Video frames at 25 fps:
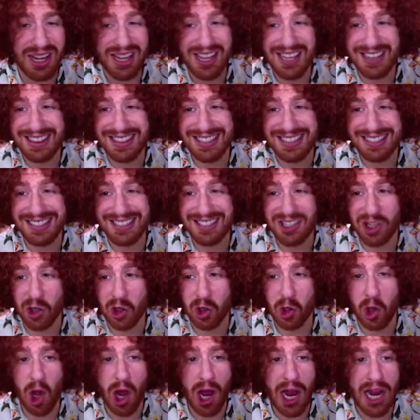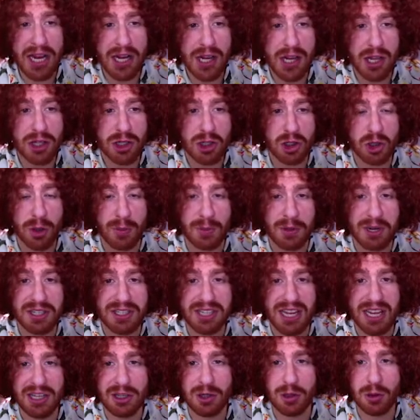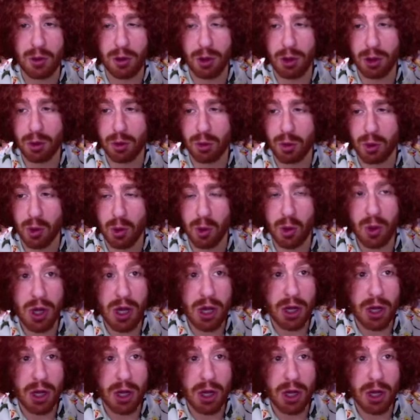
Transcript: This is a lot, so I'm going to take you through